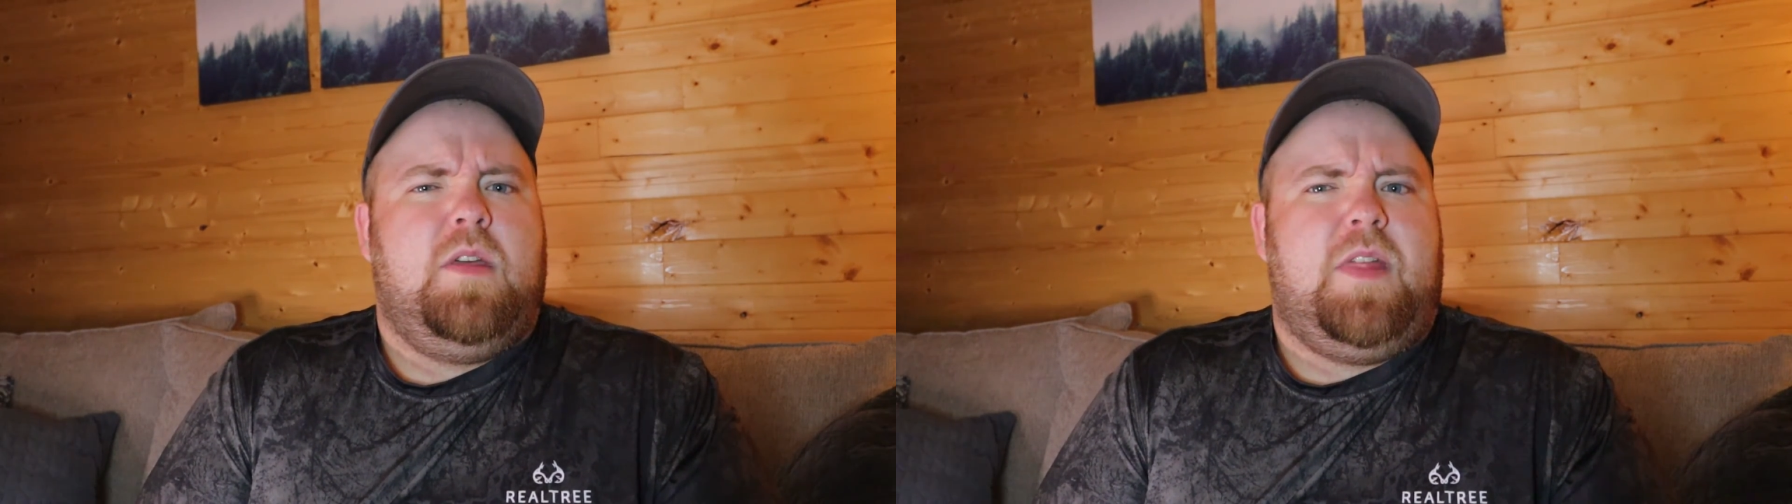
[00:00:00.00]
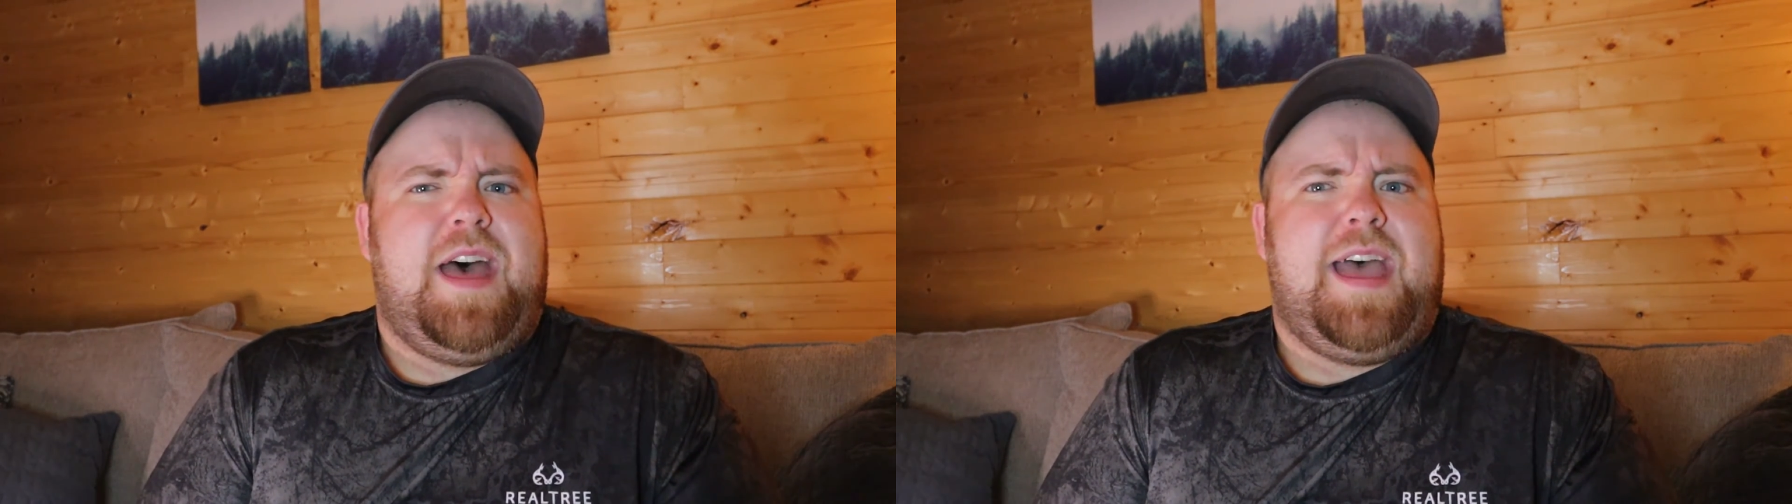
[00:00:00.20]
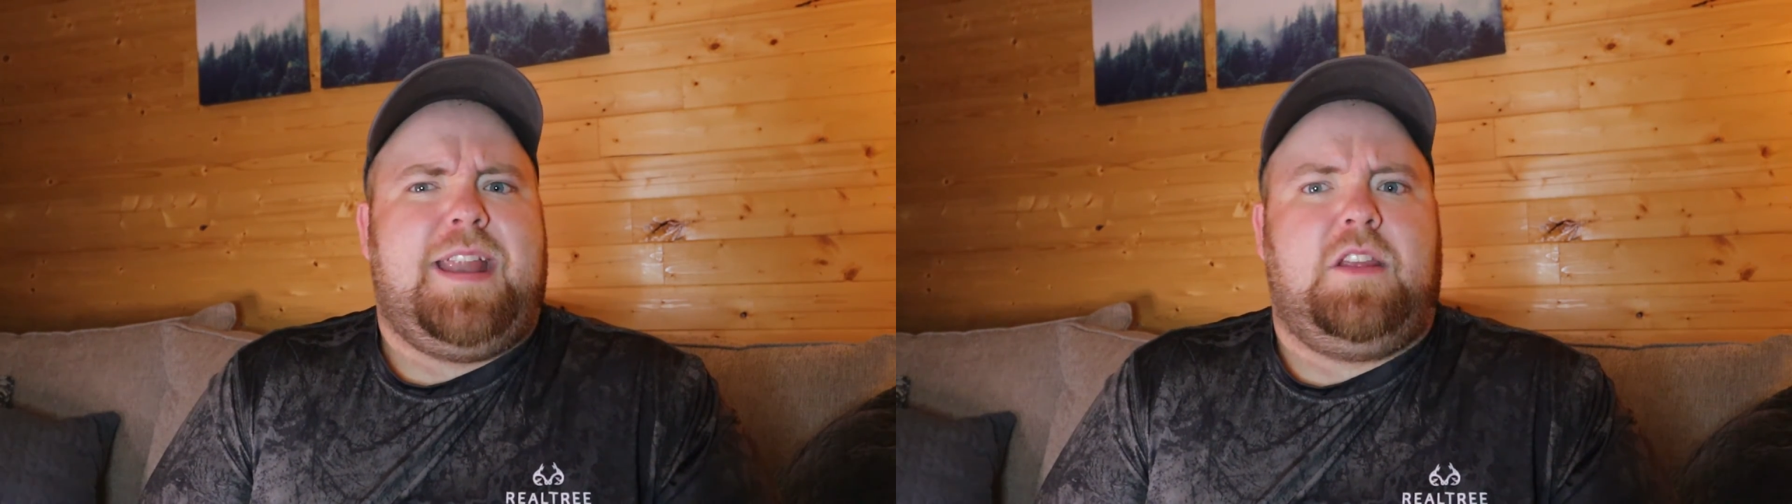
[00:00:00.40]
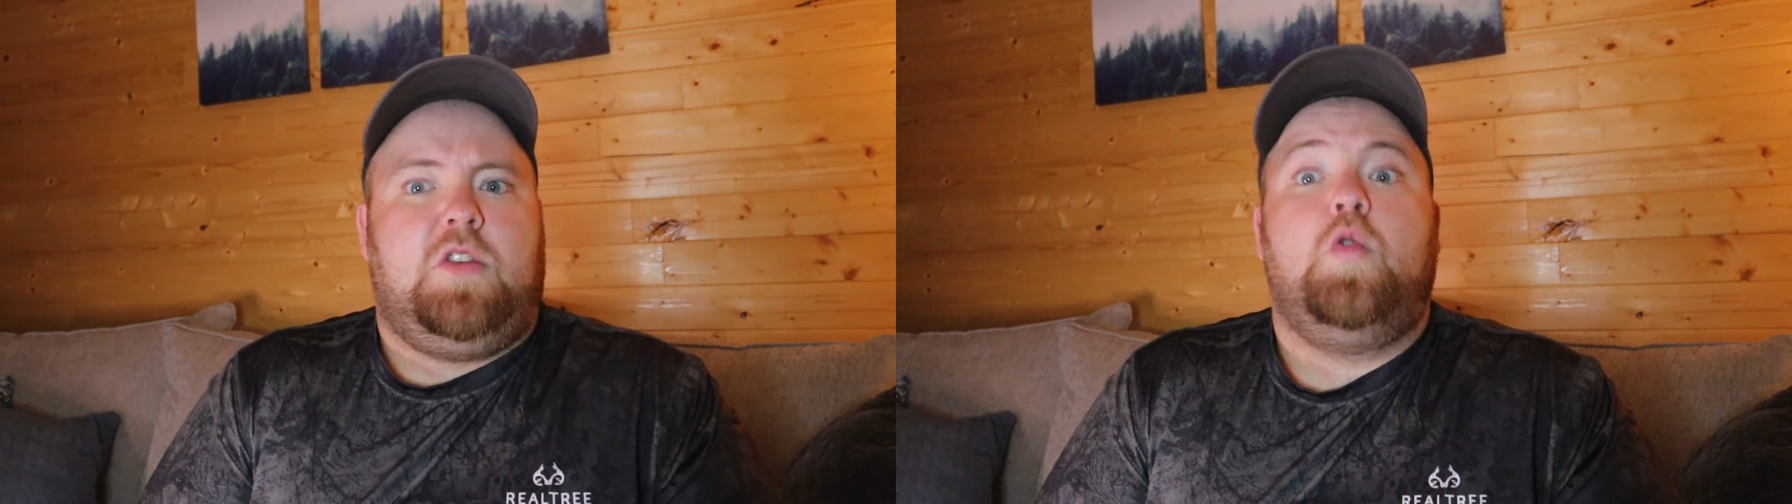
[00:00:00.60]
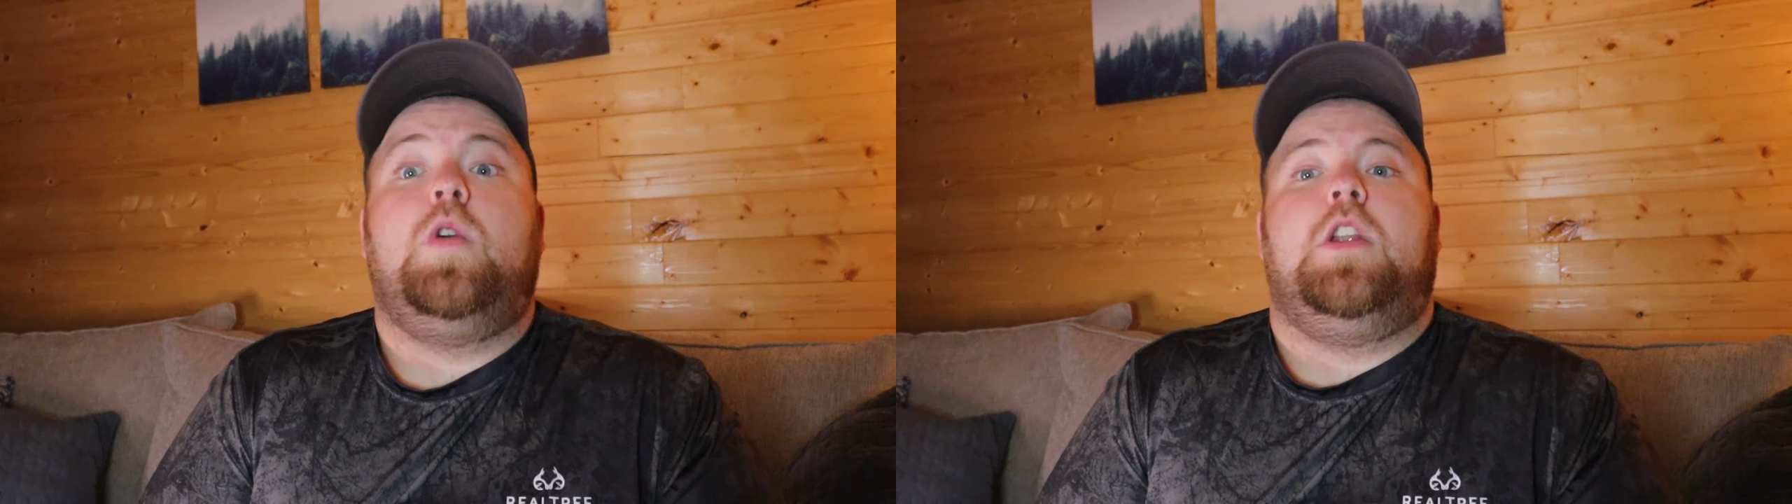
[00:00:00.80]
that
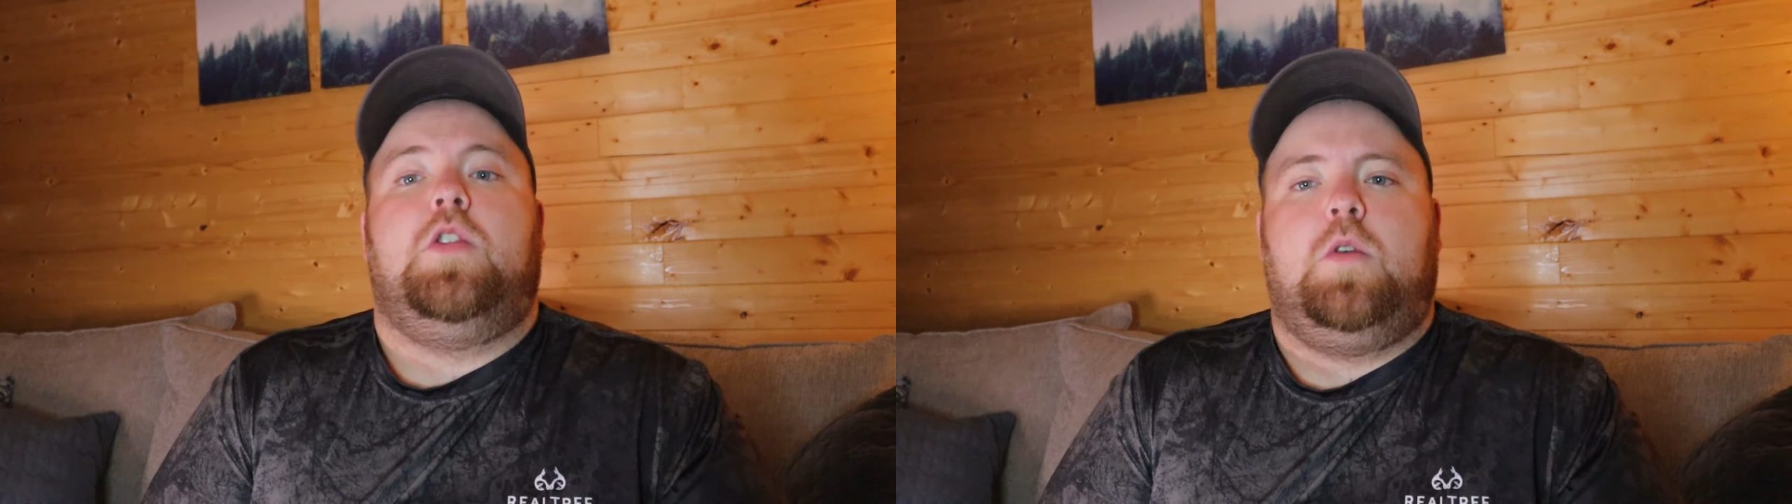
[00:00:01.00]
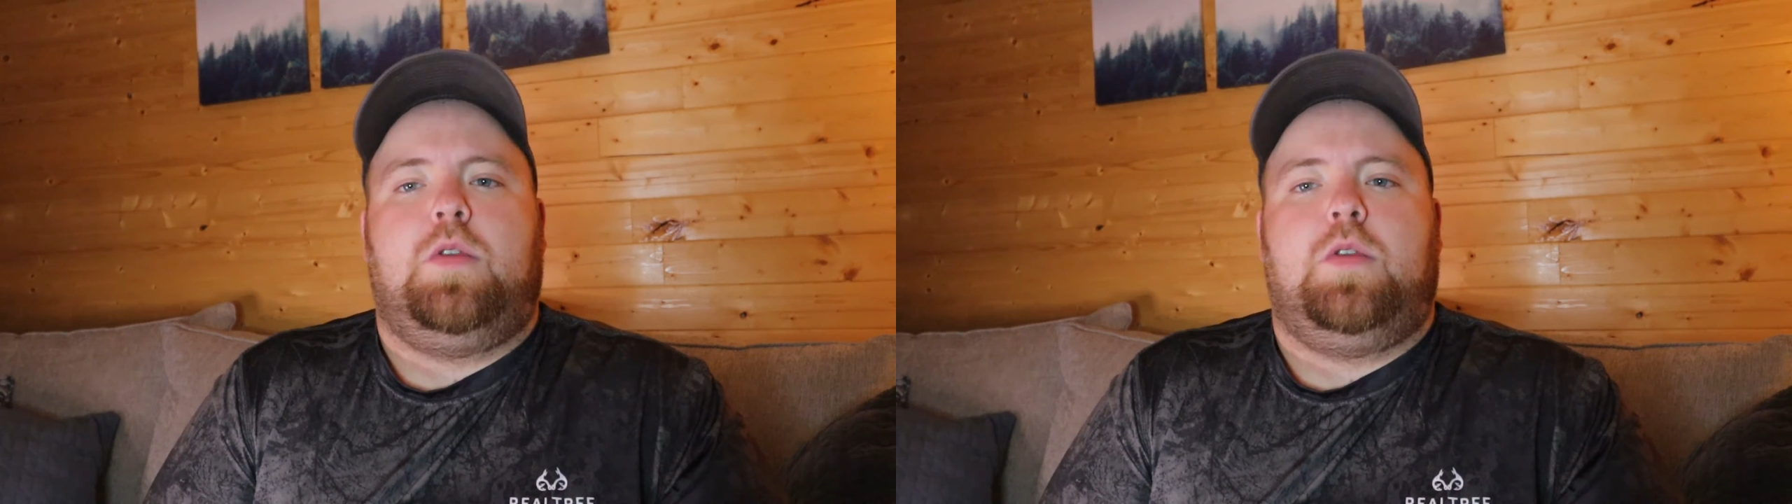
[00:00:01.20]
you can do